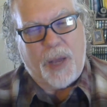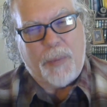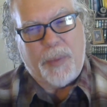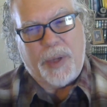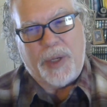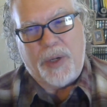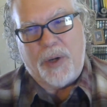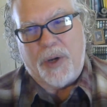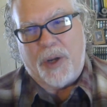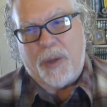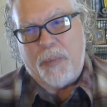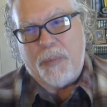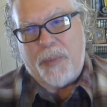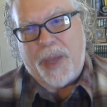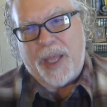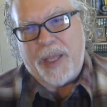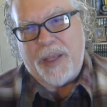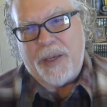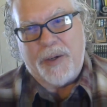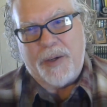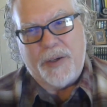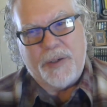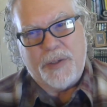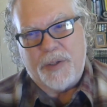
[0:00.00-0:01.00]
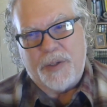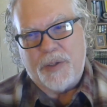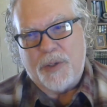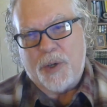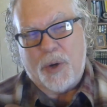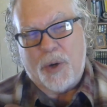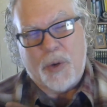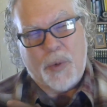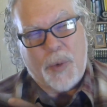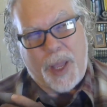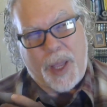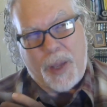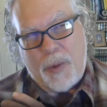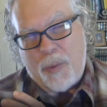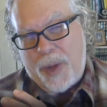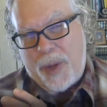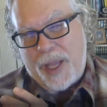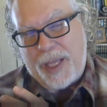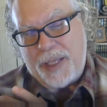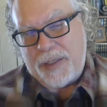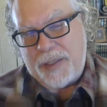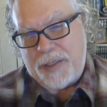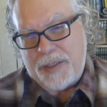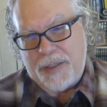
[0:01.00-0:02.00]
on your competitors is a great
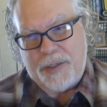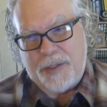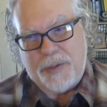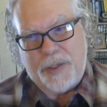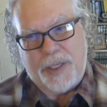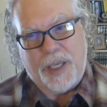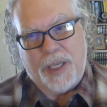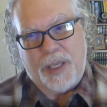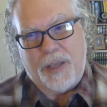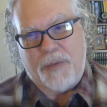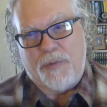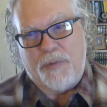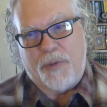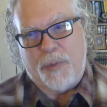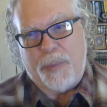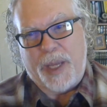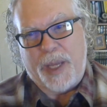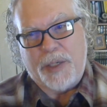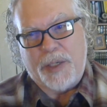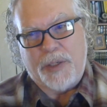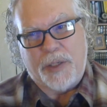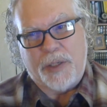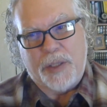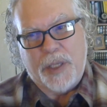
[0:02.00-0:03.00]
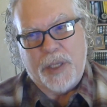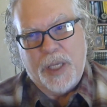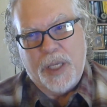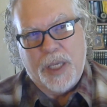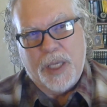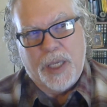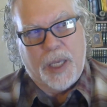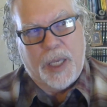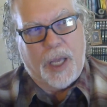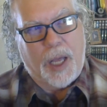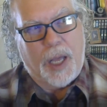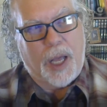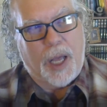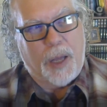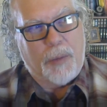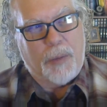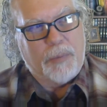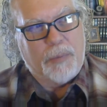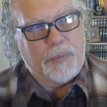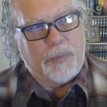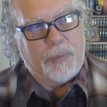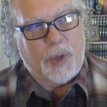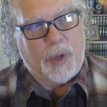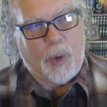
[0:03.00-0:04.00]
way to get information.
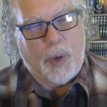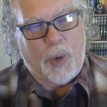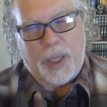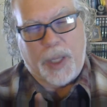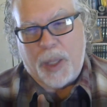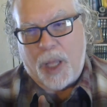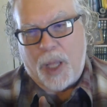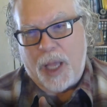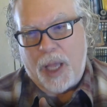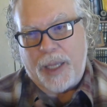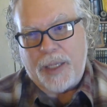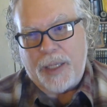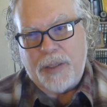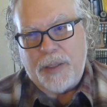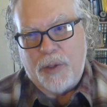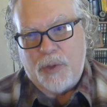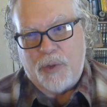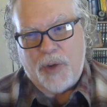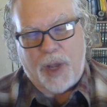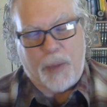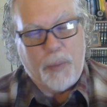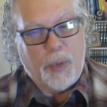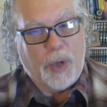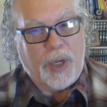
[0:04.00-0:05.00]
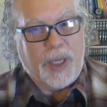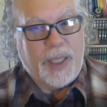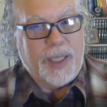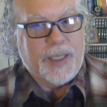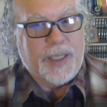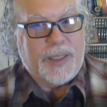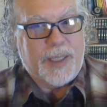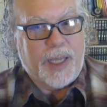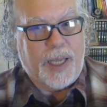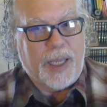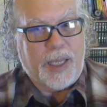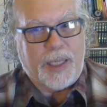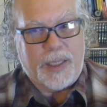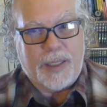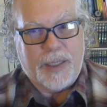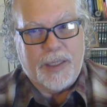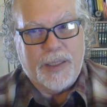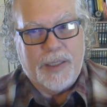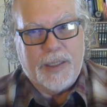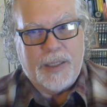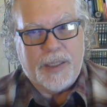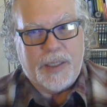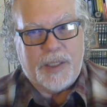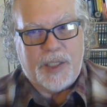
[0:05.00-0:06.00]
Go online, try booking a site,
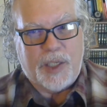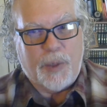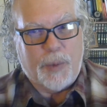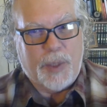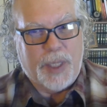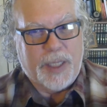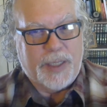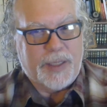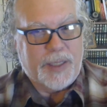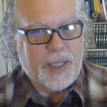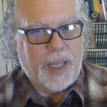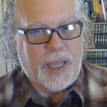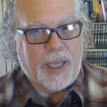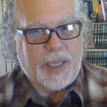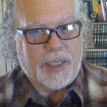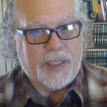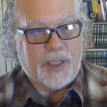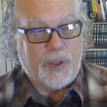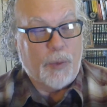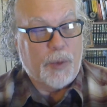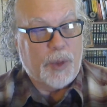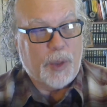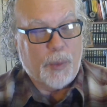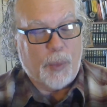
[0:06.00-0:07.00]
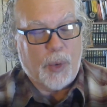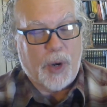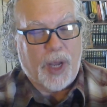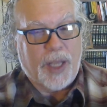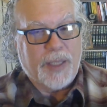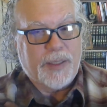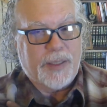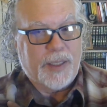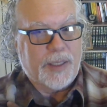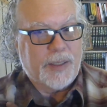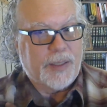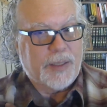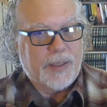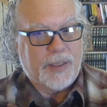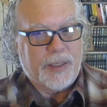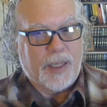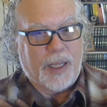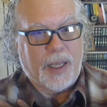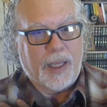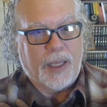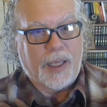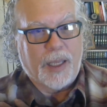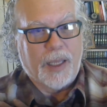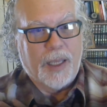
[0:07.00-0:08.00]
see what it's like, see what the process is
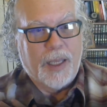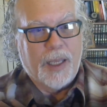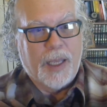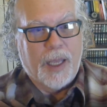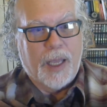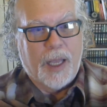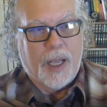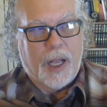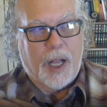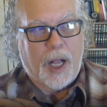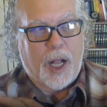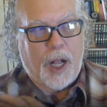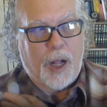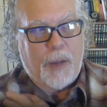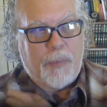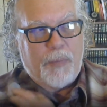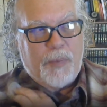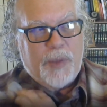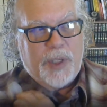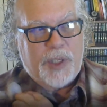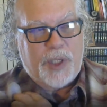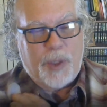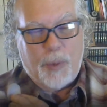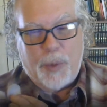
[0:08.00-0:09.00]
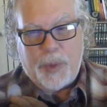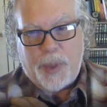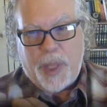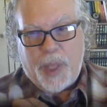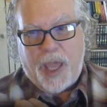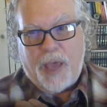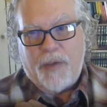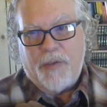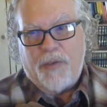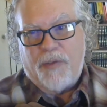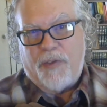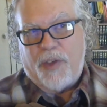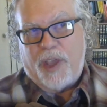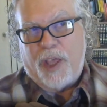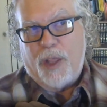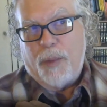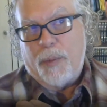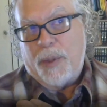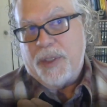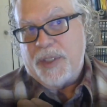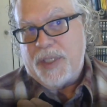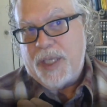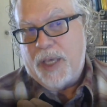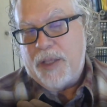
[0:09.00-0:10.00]
like, see what they have
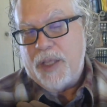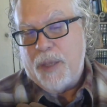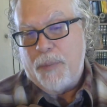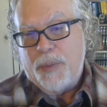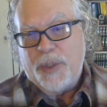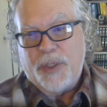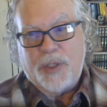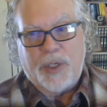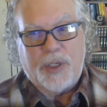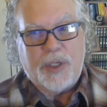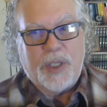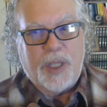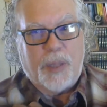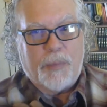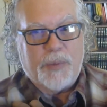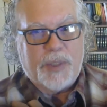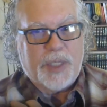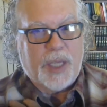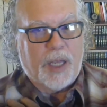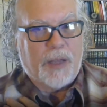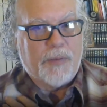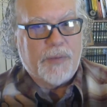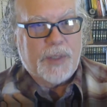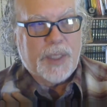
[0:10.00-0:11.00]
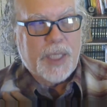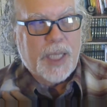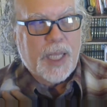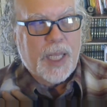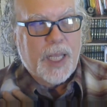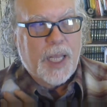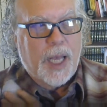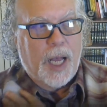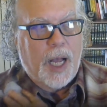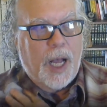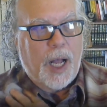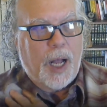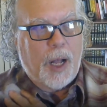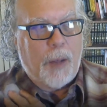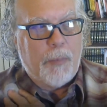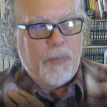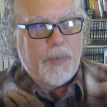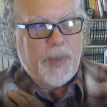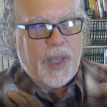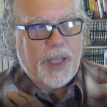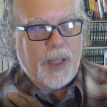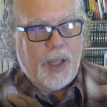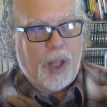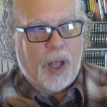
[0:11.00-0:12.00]
available, see how they position themselves.
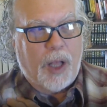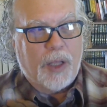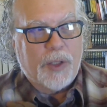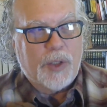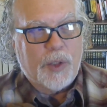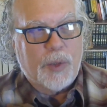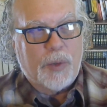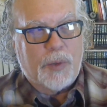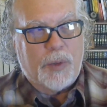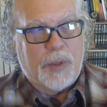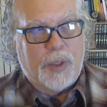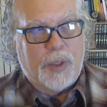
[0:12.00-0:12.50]
That'll also